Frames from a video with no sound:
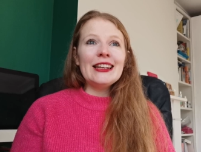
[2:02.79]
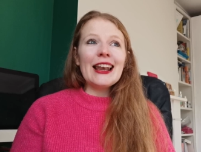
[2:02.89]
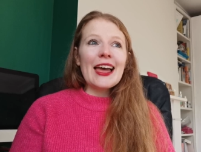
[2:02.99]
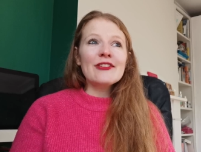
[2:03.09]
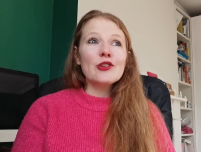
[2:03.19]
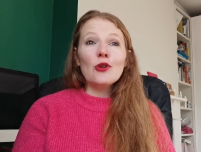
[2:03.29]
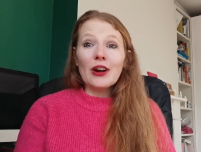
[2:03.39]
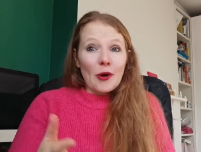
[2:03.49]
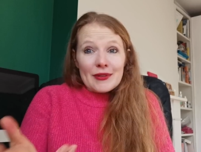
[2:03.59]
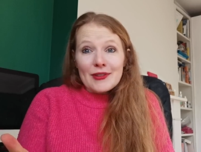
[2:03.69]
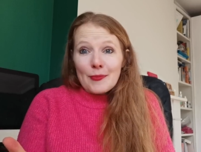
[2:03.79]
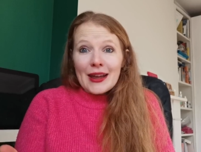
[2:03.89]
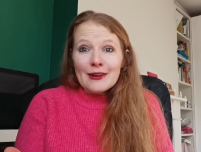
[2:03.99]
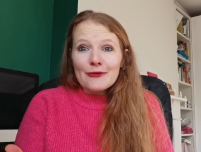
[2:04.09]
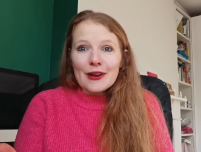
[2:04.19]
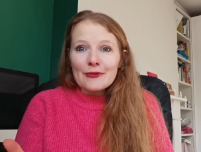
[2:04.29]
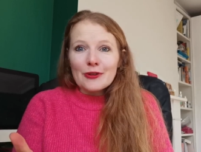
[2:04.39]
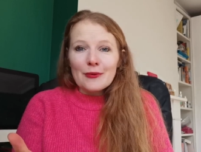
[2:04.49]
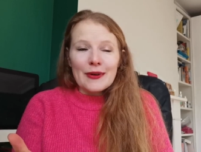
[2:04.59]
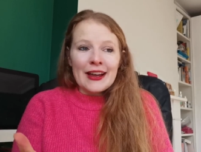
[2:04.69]
unless you're going to benefit
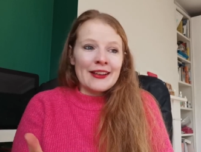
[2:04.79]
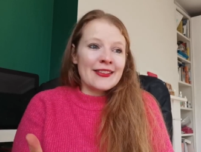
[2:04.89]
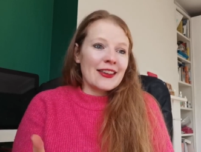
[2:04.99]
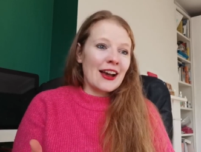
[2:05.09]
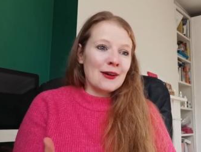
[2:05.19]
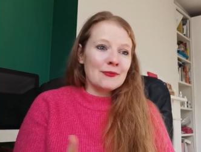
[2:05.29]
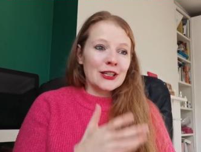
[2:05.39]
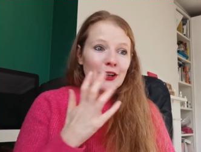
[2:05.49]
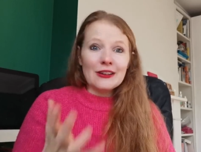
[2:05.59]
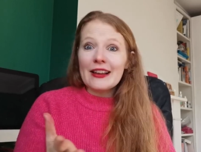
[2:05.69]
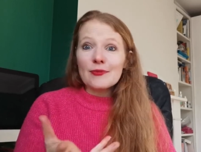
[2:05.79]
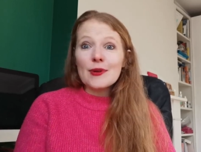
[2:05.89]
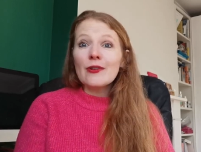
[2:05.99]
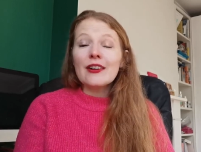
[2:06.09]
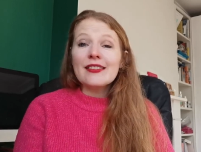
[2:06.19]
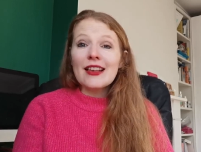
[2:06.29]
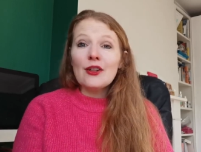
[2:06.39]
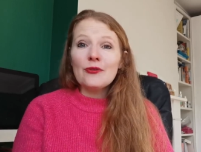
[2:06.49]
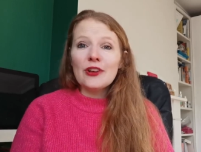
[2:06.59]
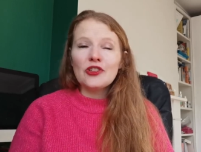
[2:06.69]
from it, um, you know, let's be very
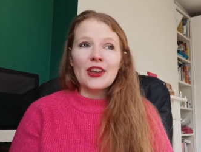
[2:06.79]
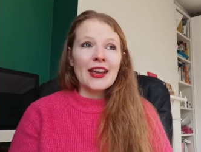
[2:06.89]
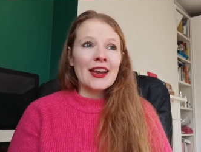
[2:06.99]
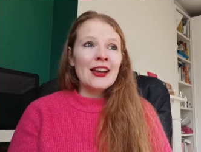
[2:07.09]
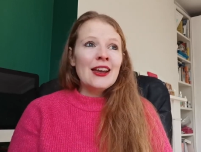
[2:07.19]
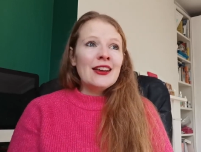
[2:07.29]
selfish here.